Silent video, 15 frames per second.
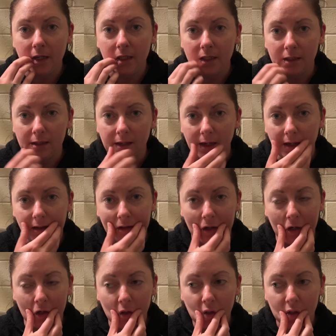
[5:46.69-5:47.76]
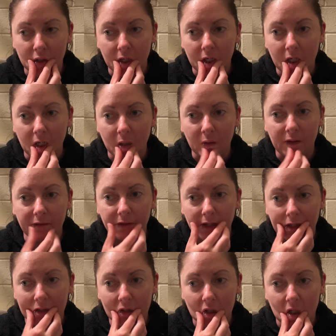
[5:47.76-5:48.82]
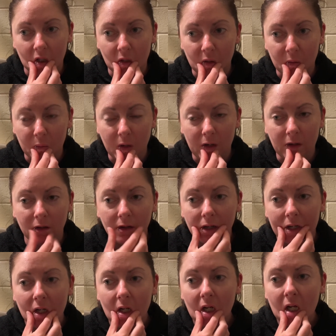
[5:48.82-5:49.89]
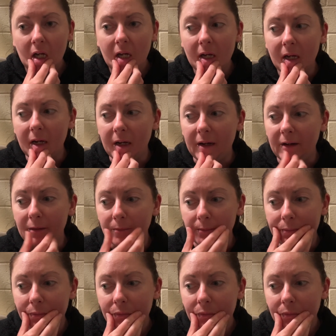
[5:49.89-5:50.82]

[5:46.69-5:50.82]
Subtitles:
It's getting low, so I'll give that a charge as well. But